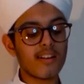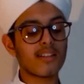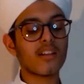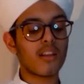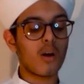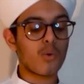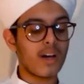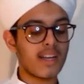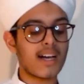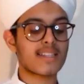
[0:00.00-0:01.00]
radiallahu
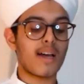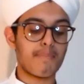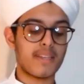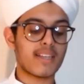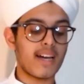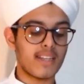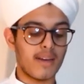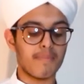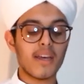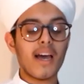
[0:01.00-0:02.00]
anha sat beside
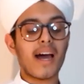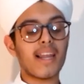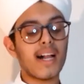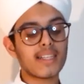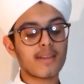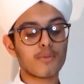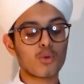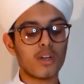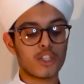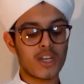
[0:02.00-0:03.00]
him and held him
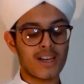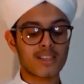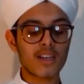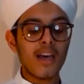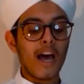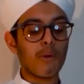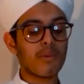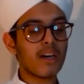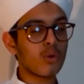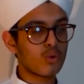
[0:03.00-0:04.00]
to her chest and
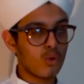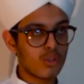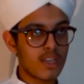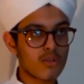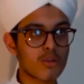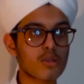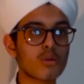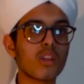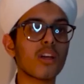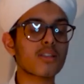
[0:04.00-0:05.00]
without notice,
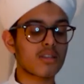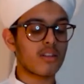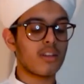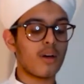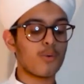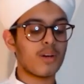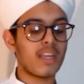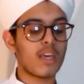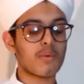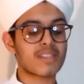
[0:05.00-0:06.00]

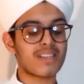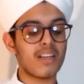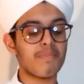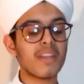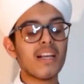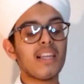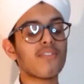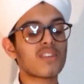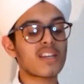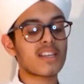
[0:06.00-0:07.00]
Rasulullah
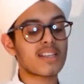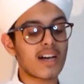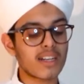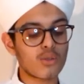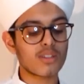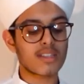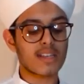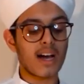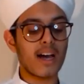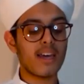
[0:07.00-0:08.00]
lifted his hand to the
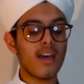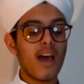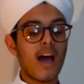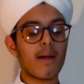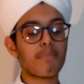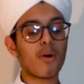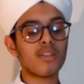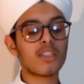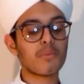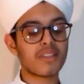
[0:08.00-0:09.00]
sky and
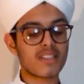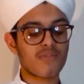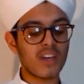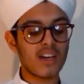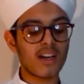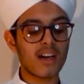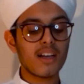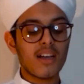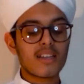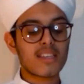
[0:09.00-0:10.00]
pointing with his finger,
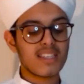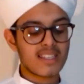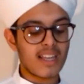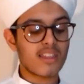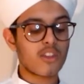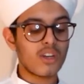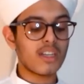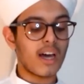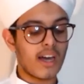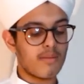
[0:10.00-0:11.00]
he said three
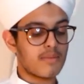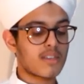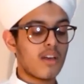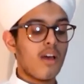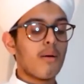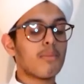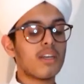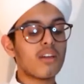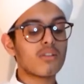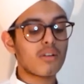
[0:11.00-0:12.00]
times,
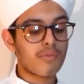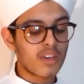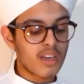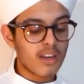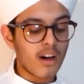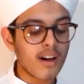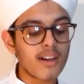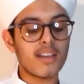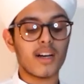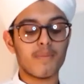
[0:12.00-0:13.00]
Balir Rafiqil
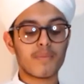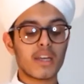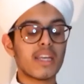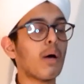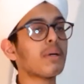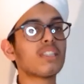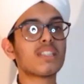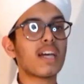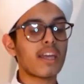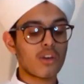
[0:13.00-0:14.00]
A'la. Now I
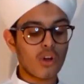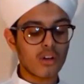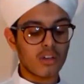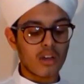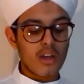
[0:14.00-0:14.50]
desire none,